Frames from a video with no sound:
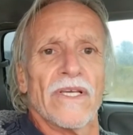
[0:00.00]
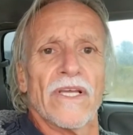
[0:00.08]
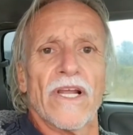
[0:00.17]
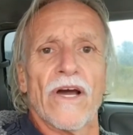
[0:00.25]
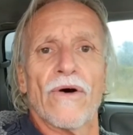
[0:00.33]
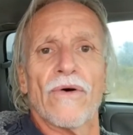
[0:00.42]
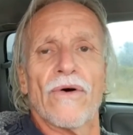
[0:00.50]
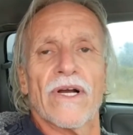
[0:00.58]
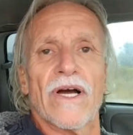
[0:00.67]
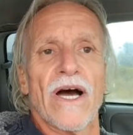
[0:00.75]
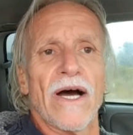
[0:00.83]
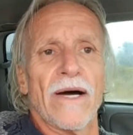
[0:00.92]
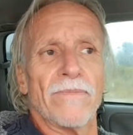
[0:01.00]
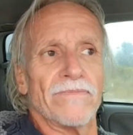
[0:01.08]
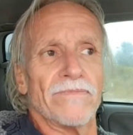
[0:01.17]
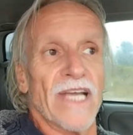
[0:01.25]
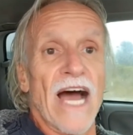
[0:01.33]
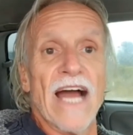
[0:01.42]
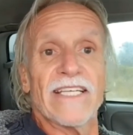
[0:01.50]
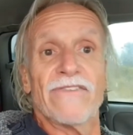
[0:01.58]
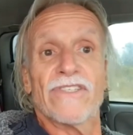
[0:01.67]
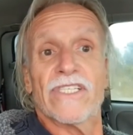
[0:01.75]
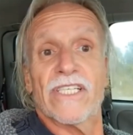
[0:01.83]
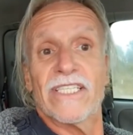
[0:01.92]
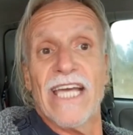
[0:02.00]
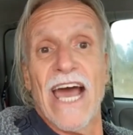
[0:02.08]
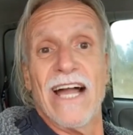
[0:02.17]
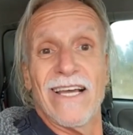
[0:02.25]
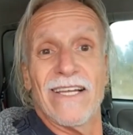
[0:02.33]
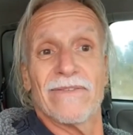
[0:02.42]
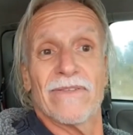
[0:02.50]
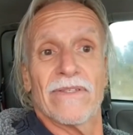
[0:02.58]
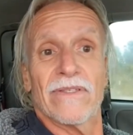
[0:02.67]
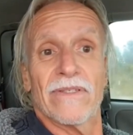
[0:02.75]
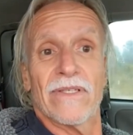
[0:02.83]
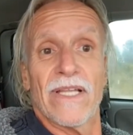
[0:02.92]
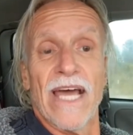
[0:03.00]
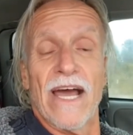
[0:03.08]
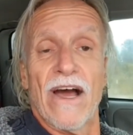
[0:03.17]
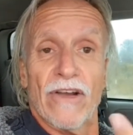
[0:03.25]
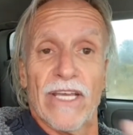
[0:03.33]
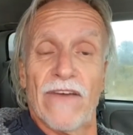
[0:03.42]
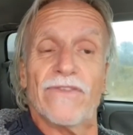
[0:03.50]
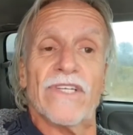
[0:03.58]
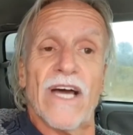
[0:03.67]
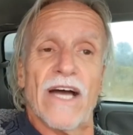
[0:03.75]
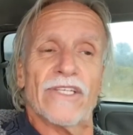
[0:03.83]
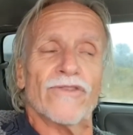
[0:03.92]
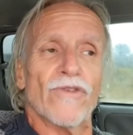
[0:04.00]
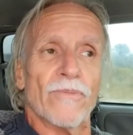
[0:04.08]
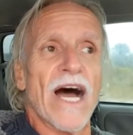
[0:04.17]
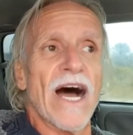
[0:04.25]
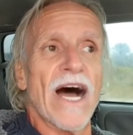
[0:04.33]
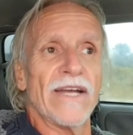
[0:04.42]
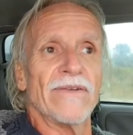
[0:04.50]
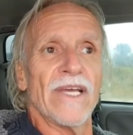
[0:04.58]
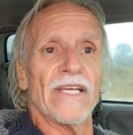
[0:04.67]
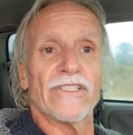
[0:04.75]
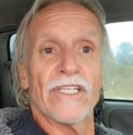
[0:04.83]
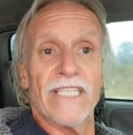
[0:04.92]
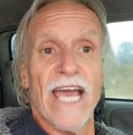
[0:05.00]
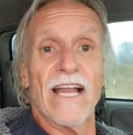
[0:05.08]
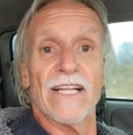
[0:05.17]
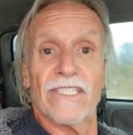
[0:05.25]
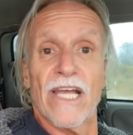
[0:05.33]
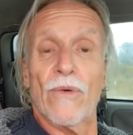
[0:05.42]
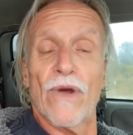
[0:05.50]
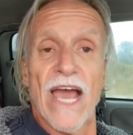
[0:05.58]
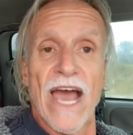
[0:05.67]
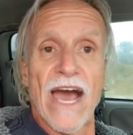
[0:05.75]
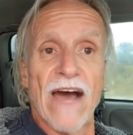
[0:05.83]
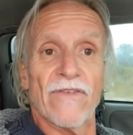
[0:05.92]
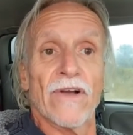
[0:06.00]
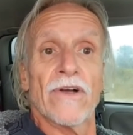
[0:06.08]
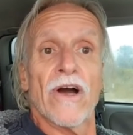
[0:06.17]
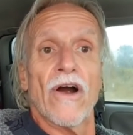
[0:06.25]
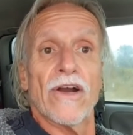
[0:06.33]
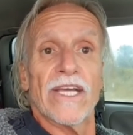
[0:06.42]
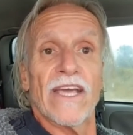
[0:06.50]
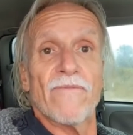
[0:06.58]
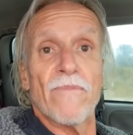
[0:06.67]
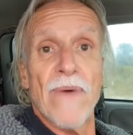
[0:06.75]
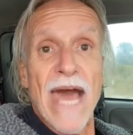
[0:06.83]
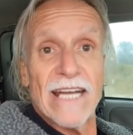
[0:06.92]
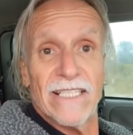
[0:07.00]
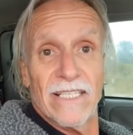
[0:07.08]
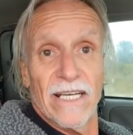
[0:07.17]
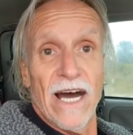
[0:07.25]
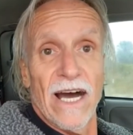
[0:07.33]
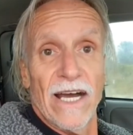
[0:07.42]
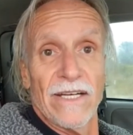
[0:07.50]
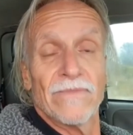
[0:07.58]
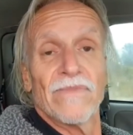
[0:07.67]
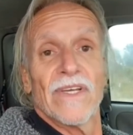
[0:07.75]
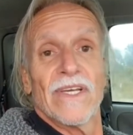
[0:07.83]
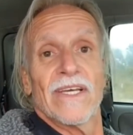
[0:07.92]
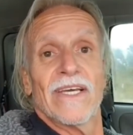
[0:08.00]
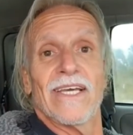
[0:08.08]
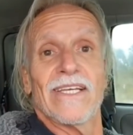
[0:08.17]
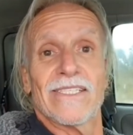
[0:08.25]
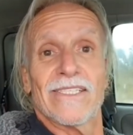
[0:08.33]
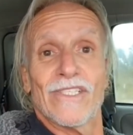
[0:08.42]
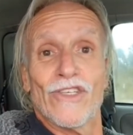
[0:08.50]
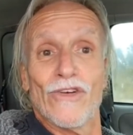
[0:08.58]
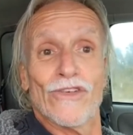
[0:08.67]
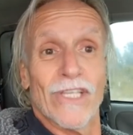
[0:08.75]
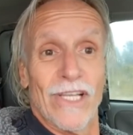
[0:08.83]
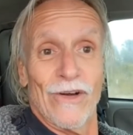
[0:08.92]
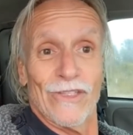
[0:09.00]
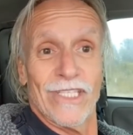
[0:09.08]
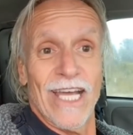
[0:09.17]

you know, God gives us a talent. That our gift to us from God is the talents that we have. Our gift back to God is using those